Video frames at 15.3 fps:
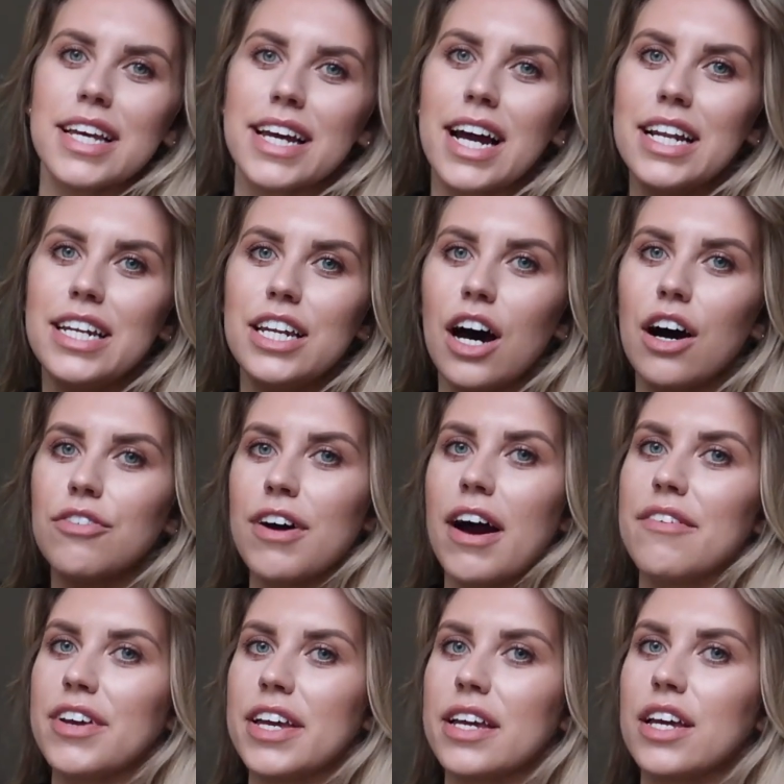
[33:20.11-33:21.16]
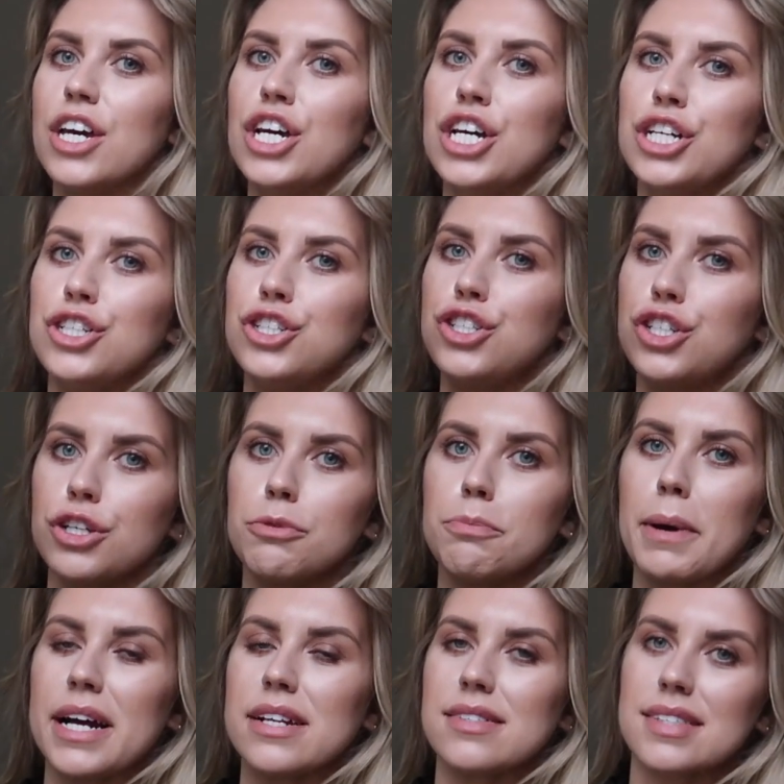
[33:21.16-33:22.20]
Like I love having
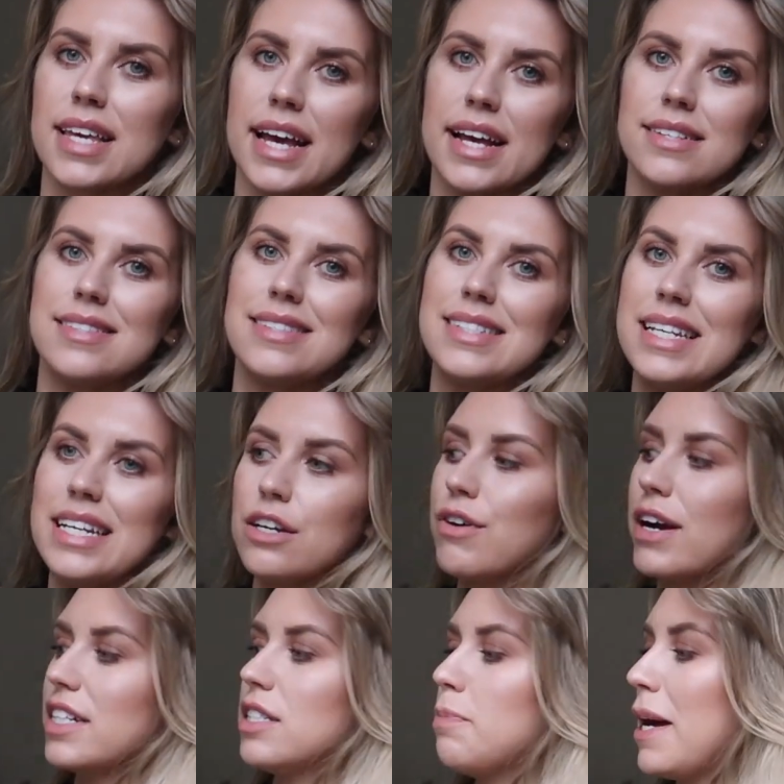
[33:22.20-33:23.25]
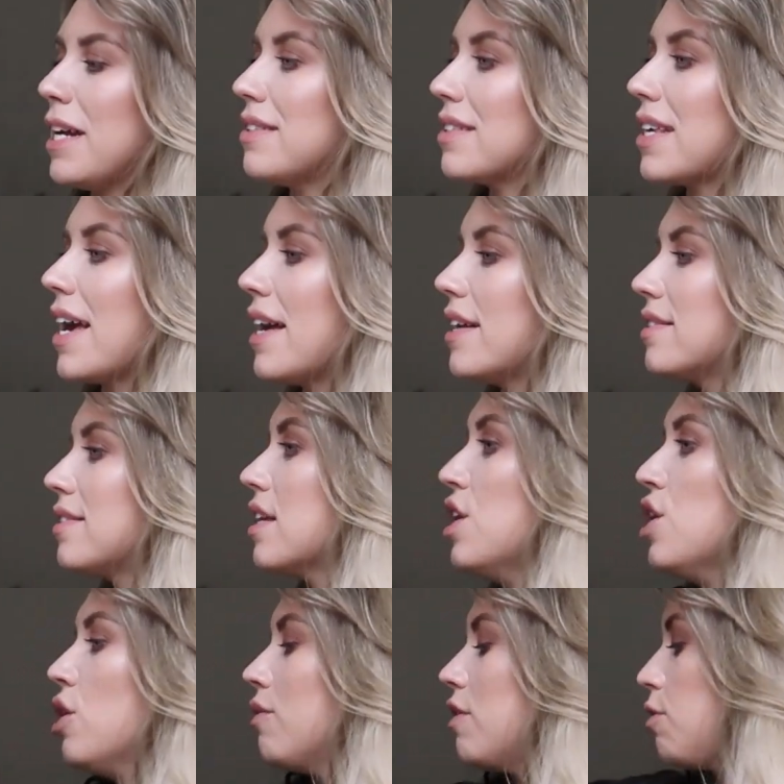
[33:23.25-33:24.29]
jute baskets, seagrass baskets,
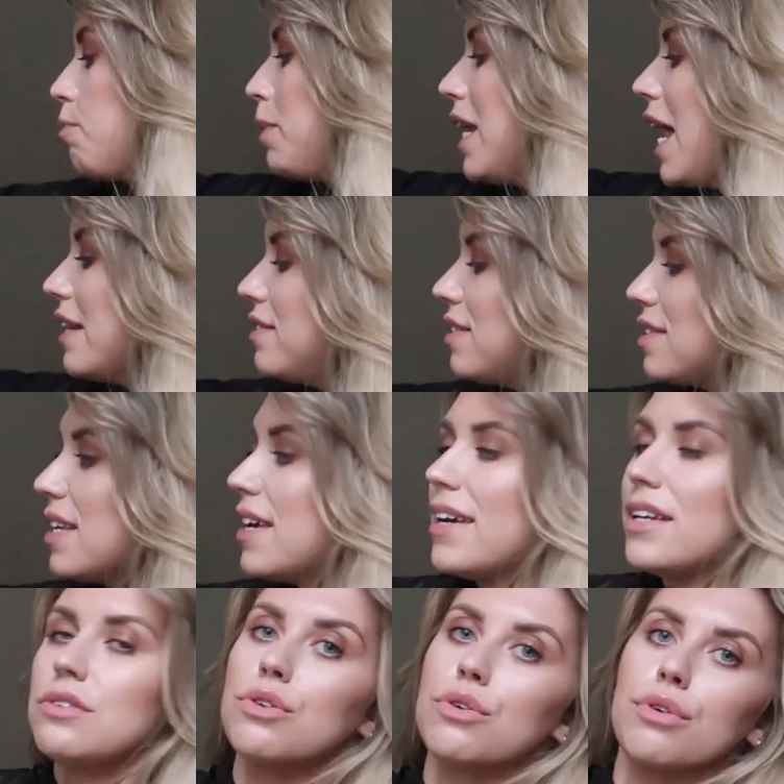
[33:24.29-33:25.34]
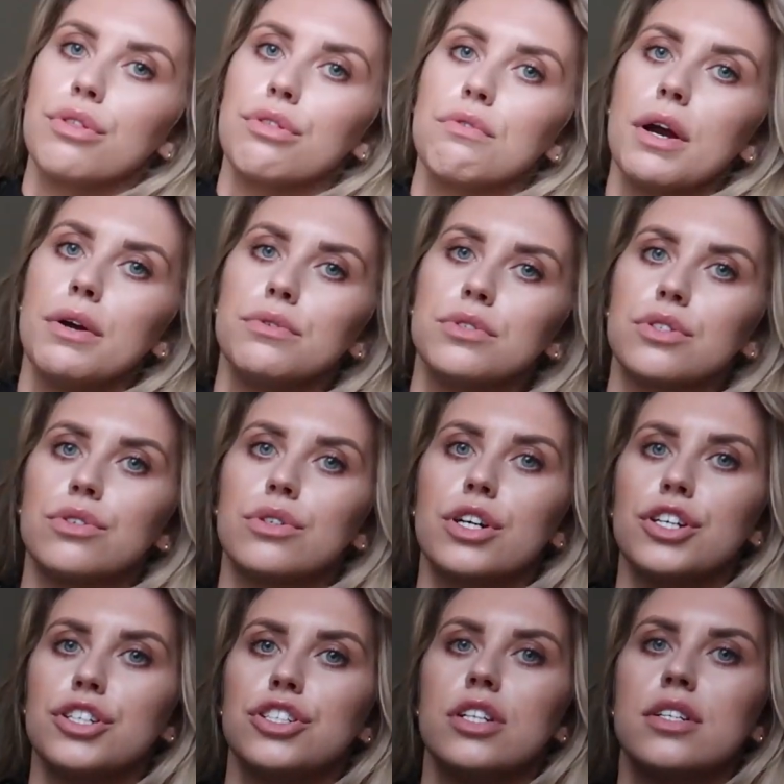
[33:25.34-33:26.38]
with plants in or throws or
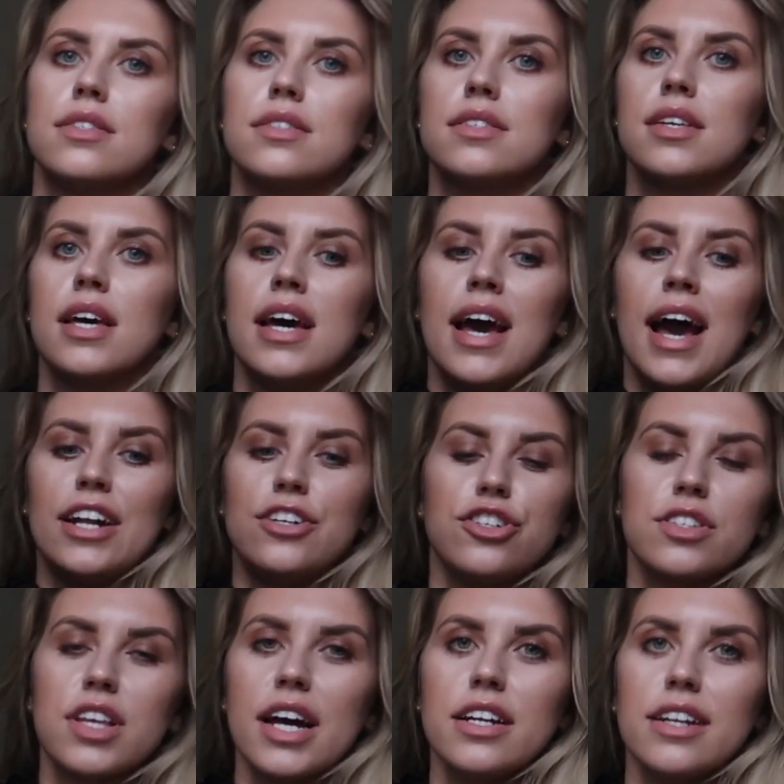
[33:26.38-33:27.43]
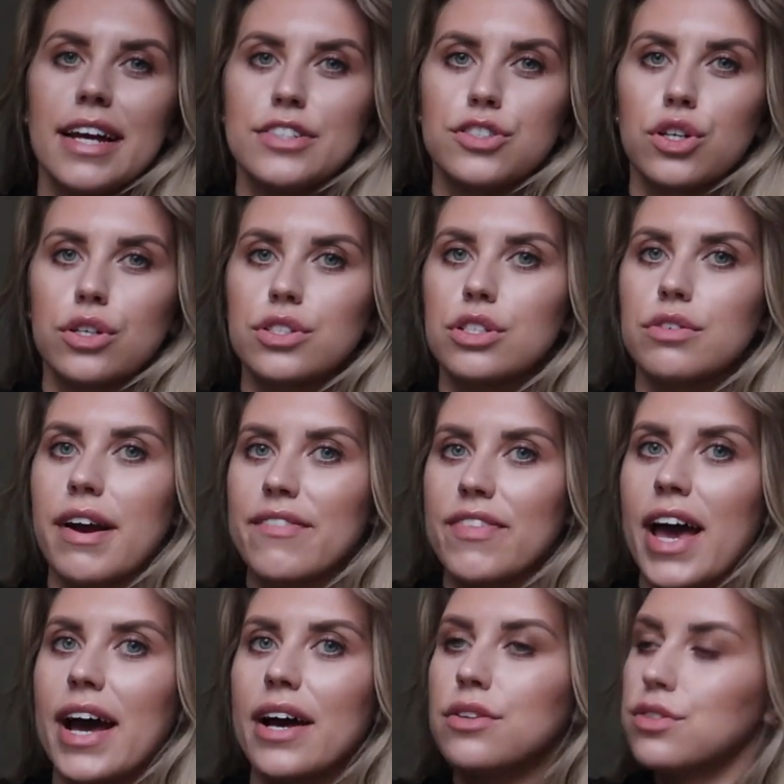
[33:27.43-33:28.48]
cushions and just kind of like dotted around
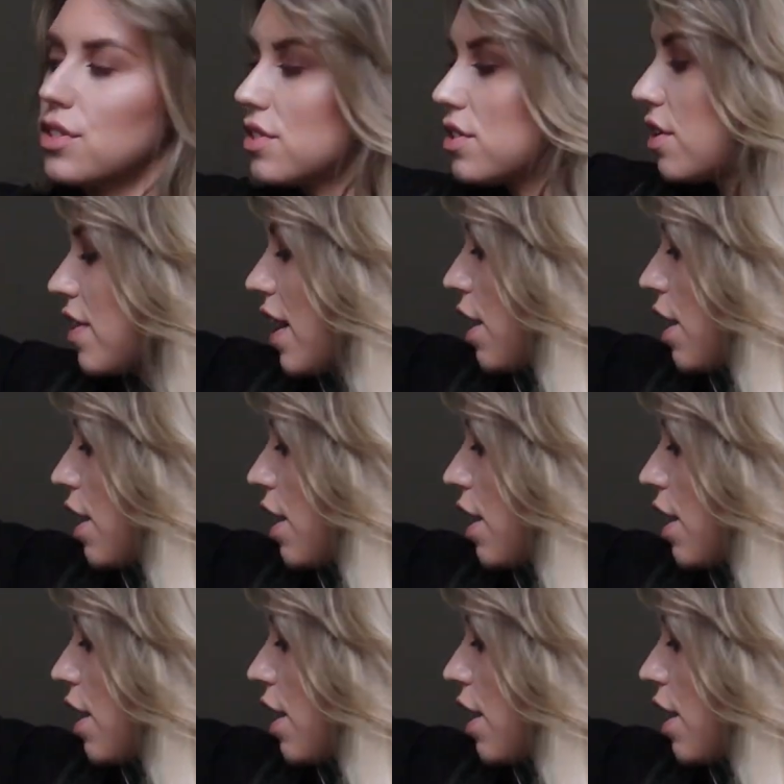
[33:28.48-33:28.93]
the house so